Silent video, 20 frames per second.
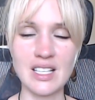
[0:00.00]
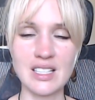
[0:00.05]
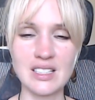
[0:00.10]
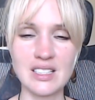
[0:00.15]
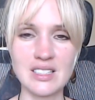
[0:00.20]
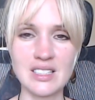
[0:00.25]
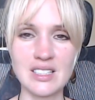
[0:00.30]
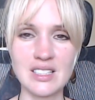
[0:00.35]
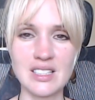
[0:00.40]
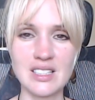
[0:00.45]

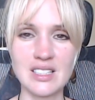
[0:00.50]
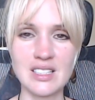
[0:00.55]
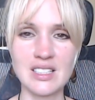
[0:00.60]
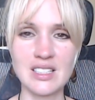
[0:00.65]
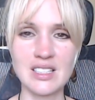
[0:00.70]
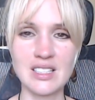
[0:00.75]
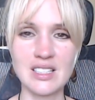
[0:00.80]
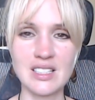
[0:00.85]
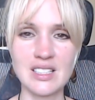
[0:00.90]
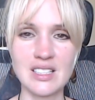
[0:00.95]
That
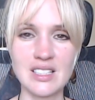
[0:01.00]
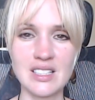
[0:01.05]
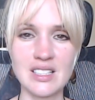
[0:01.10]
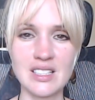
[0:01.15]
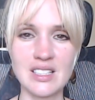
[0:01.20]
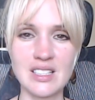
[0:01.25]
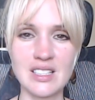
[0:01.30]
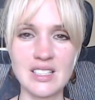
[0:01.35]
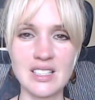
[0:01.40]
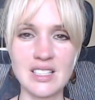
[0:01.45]

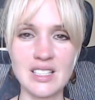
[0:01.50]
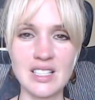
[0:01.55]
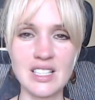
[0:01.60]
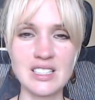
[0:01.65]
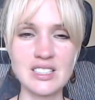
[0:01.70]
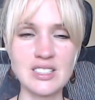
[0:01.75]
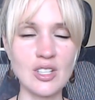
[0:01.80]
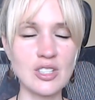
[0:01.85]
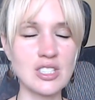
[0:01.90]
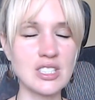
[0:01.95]

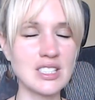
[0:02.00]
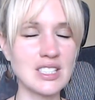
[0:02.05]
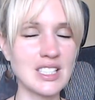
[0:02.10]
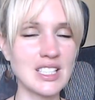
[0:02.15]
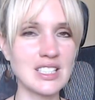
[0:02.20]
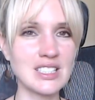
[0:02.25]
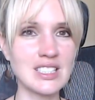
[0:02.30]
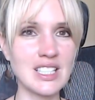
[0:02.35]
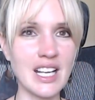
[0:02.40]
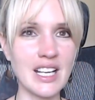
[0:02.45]
and it's not just
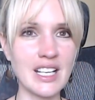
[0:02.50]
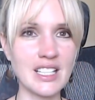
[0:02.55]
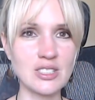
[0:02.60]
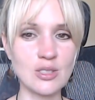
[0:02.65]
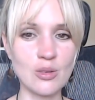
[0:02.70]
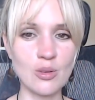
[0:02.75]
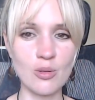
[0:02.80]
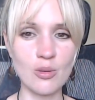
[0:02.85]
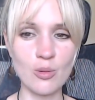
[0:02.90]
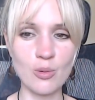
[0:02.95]
an
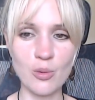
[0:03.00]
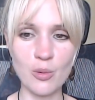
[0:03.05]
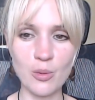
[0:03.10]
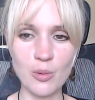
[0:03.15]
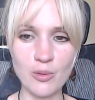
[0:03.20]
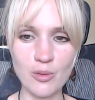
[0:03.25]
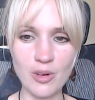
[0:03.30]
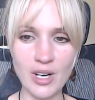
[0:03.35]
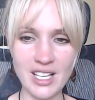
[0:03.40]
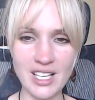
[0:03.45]

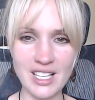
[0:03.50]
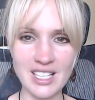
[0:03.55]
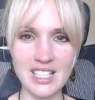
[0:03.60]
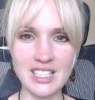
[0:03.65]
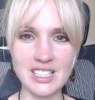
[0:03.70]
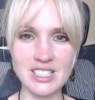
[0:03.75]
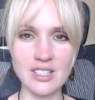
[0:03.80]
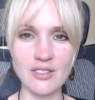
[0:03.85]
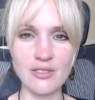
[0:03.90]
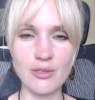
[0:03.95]
intellectual
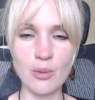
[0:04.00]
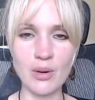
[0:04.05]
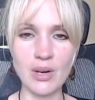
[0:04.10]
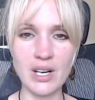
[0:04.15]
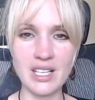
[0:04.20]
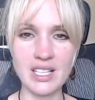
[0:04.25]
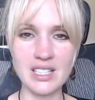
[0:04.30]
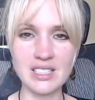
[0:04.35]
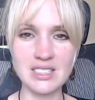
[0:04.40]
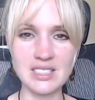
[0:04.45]
recognition of
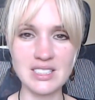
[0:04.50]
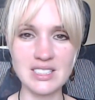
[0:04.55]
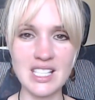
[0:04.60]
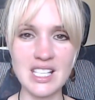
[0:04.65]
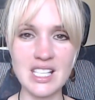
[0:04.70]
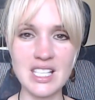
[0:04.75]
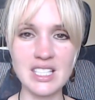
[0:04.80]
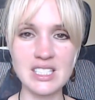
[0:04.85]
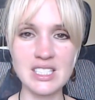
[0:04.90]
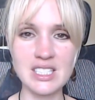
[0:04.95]
awareness, it's
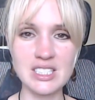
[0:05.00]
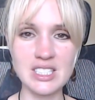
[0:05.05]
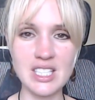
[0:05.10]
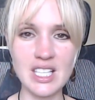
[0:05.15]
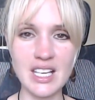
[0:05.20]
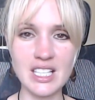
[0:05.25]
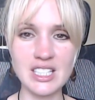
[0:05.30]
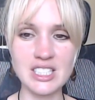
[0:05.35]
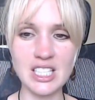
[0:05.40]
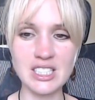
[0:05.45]
an
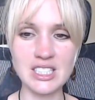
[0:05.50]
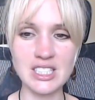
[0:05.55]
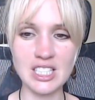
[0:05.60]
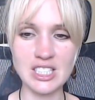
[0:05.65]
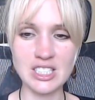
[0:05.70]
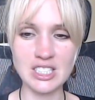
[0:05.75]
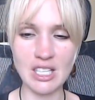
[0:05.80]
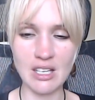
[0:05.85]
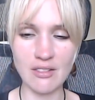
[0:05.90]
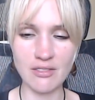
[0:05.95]

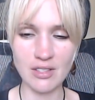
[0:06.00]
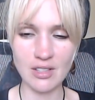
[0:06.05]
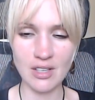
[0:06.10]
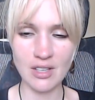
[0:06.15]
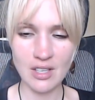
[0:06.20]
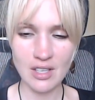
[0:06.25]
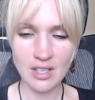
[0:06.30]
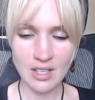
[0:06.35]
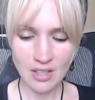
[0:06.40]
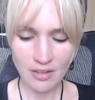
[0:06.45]
energetic shift
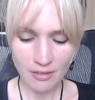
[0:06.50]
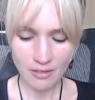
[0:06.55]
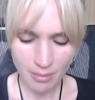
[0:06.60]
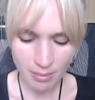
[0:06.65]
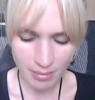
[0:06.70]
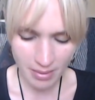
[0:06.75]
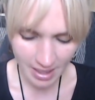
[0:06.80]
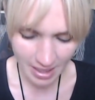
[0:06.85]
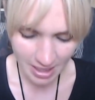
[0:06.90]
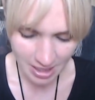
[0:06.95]

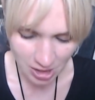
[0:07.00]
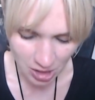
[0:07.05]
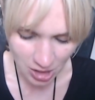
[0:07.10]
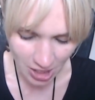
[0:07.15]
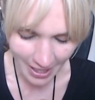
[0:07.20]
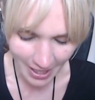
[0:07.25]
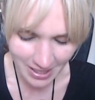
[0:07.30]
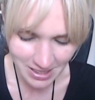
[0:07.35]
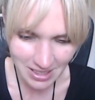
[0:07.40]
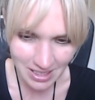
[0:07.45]
from being
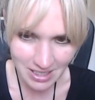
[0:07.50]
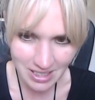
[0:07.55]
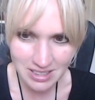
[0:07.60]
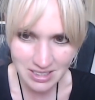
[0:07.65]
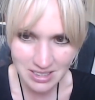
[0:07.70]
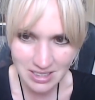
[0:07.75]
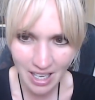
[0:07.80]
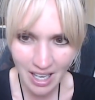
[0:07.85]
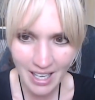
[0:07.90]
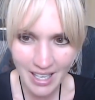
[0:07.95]
contracted
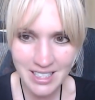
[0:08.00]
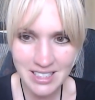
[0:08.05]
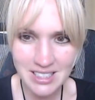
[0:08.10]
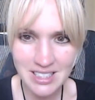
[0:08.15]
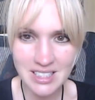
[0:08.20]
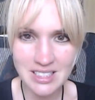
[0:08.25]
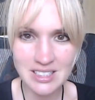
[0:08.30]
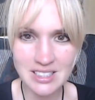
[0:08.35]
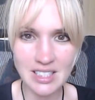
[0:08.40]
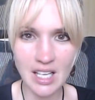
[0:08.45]
and
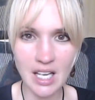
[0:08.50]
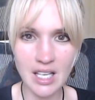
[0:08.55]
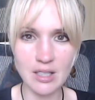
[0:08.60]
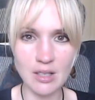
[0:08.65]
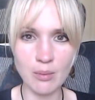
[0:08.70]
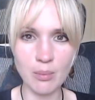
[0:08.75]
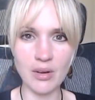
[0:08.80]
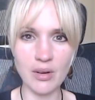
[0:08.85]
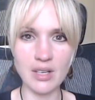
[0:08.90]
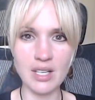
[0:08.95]
tight
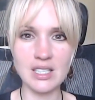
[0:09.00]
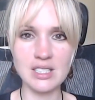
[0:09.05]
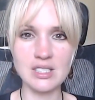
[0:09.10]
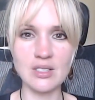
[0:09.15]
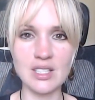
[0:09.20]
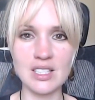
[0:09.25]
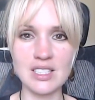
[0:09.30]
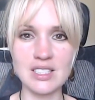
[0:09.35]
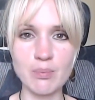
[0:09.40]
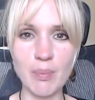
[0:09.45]
inside the body
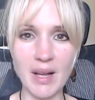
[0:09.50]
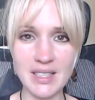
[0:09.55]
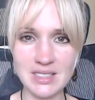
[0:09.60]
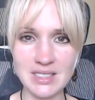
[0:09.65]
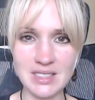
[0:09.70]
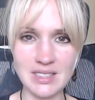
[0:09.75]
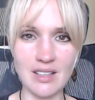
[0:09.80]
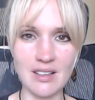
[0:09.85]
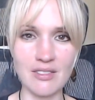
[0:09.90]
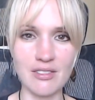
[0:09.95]
to
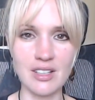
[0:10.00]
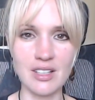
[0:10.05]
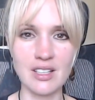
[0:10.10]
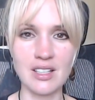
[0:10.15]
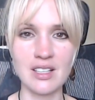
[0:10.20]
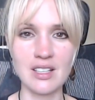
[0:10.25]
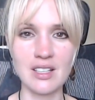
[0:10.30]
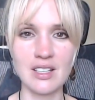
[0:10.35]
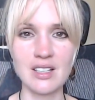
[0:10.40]
expansive.